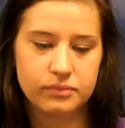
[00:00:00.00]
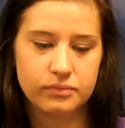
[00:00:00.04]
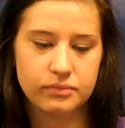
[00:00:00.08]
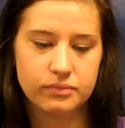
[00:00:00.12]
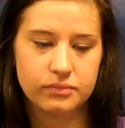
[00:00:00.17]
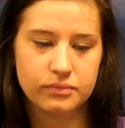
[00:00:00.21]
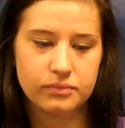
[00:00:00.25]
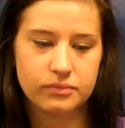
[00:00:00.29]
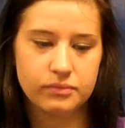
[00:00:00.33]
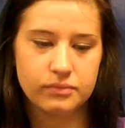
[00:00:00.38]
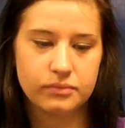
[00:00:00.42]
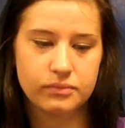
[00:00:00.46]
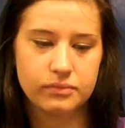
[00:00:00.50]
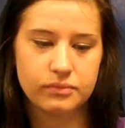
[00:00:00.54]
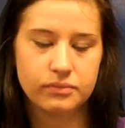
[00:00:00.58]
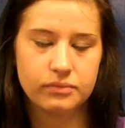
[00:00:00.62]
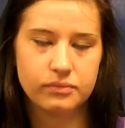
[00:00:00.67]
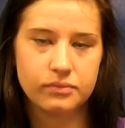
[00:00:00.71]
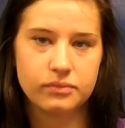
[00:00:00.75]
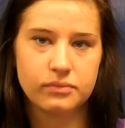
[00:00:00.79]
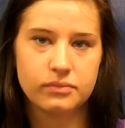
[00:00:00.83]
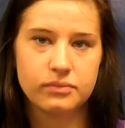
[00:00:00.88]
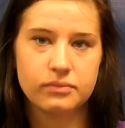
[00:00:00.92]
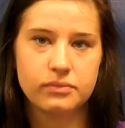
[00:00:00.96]

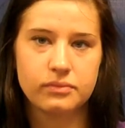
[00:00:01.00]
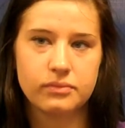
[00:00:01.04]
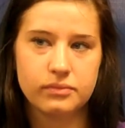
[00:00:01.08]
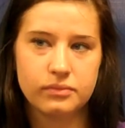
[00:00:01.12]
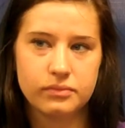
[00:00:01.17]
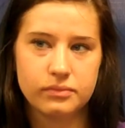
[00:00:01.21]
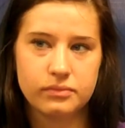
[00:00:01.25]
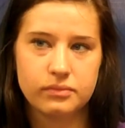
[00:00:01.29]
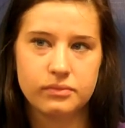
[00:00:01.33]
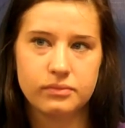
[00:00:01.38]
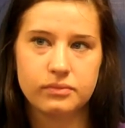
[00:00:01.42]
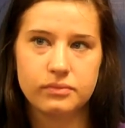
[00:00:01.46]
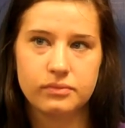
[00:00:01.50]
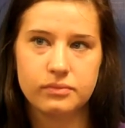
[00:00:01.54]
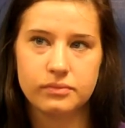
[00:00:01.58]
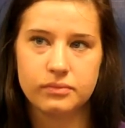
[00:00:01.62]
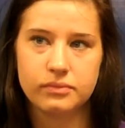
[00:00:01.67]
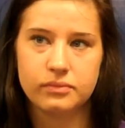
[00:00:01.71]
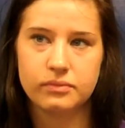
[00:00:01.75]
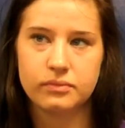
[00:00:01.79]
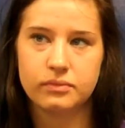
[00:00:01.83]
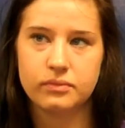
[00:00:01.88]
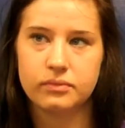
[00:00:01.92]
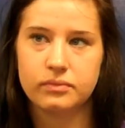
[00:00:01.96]

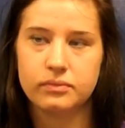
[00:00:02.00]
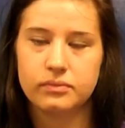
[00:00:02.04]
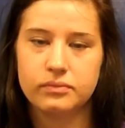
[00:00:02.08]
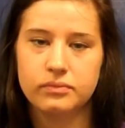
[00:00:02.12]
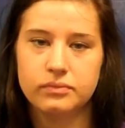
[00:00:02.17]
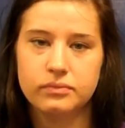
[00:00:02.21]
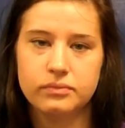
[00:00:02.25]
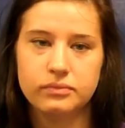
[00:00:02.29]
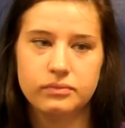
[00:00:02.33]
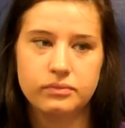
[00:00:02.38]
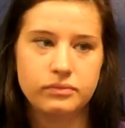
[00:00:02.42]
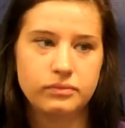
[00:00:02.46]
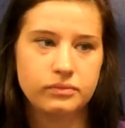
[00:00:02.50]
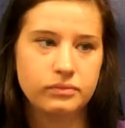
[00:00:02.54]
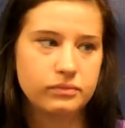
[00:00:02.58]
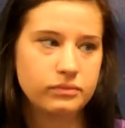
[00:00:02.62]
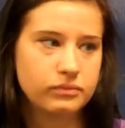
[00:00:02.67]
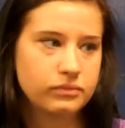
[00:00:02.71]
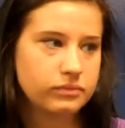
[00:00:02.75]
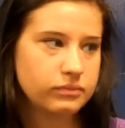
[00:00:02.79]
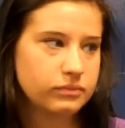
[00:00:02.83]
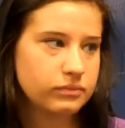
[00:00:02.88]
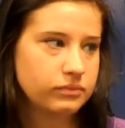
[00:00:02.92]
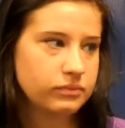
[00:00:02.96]

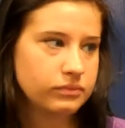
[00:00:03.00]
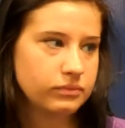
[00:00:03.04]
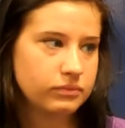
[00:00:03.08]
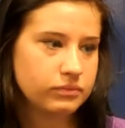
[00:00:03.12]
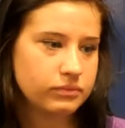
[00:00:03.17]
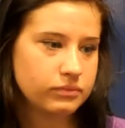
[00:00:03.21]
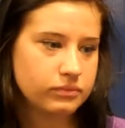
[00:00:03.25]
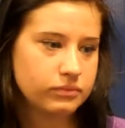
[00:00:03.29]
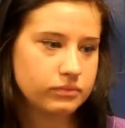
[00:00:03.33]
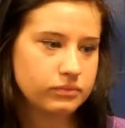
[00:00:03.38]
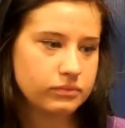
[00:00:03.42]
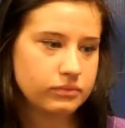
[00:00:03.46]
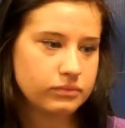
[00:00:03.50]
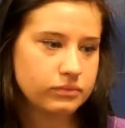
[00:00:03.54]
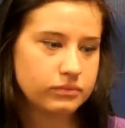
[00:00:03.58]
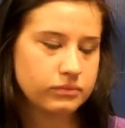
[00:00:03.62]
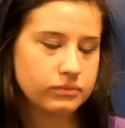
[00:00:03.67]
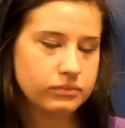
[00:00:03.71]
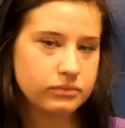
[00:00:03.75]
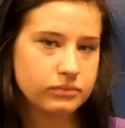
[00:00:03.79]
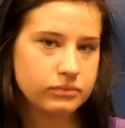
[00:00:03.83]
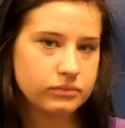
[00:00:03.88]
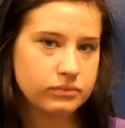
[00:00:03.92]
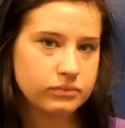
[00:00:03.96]

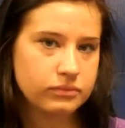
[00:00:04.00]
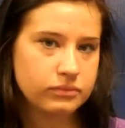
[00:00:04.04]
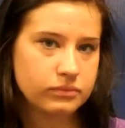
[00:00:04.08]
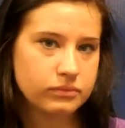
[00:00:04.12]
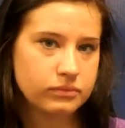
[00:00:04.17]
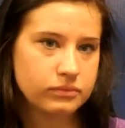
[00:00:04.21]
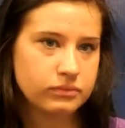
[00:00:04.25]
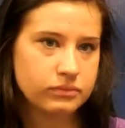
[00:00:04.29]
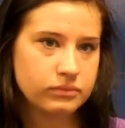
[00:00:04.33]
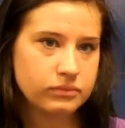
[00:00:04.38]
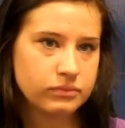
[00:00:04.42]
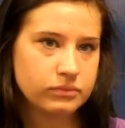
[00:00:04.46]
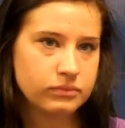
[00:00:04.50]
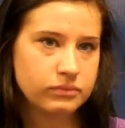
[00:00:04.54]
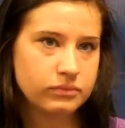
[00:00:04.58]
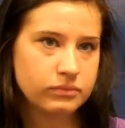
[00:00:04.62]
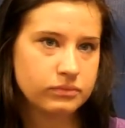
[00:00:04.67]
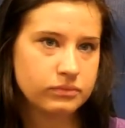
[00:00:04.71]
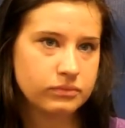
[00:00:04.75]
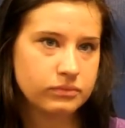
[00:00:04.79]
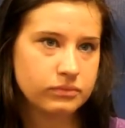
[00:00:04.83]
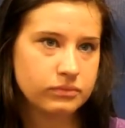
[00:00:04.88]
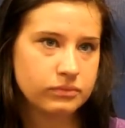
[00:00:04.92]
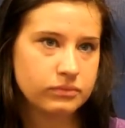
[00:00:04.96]

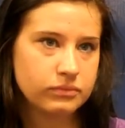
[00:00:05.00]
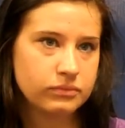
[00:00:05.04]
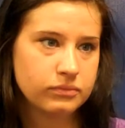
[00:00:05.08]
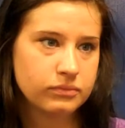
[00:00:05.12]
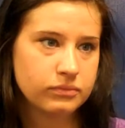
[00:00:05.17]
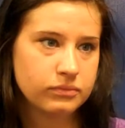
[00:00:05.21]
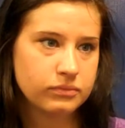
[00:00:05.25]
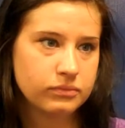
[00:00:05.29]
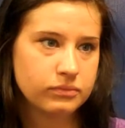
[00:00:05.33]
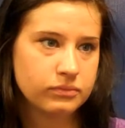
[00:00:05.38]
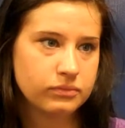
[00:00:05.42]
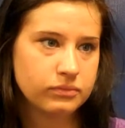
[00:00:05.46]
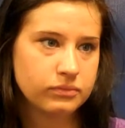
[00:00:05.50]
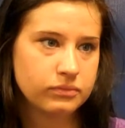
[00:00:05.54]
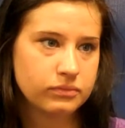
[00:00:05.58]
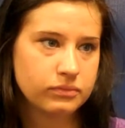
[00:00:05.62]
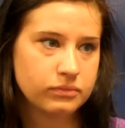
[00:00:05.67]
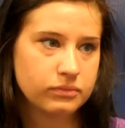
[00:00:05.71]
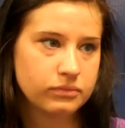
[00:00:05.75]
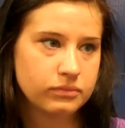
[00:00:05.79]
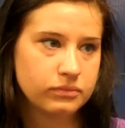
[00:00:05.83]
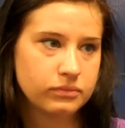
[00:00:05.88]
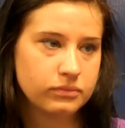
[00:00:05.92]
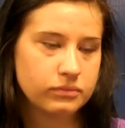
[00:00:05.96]

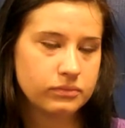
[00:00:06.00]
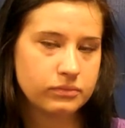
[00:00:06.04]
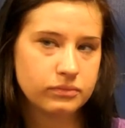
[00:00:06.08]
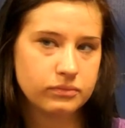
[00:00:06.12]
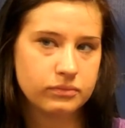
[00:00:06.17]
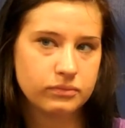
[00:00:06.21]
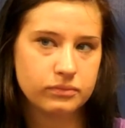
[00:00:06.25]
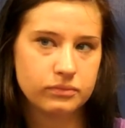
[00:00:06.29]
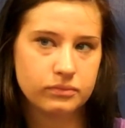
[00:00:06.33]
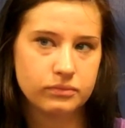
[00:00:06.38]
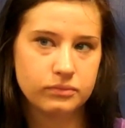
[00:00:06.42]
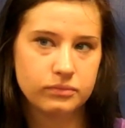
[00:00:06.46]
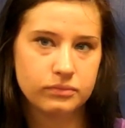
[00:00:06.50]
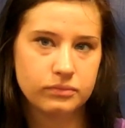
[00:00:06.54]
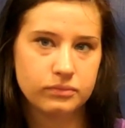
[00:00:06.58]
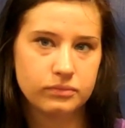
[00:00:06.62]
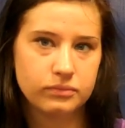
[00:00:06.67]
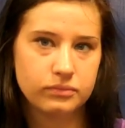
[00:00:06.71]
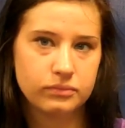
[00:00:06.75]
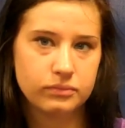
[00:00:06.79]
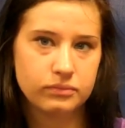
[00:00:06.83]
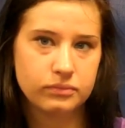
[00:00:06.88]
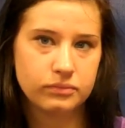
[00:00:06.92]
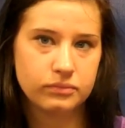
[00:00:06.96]

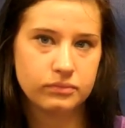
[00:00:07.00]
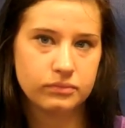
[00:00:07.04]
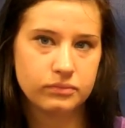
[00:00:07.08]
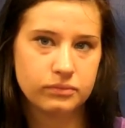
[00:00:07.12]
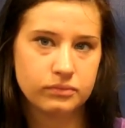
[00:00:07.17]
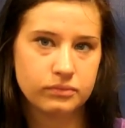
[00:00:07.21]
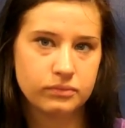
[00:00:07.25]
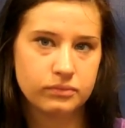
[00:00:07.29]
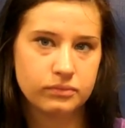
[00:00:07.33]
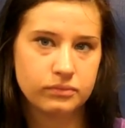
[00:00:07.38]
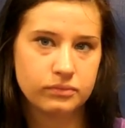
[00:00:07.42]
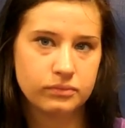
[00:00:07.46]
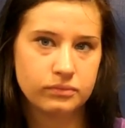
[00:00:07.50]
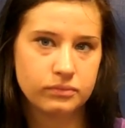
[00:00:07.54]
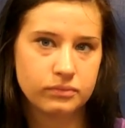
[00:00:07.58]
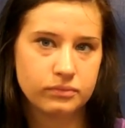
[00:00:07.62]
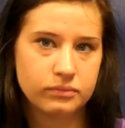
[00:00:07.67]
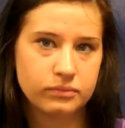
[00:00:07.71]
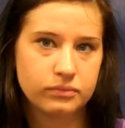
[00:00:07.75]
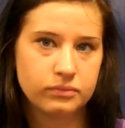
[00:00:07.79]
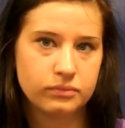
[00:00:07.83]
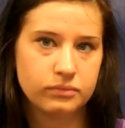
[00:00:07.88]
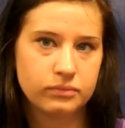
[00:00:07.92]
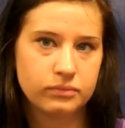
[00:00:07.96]
This person isn't speaking.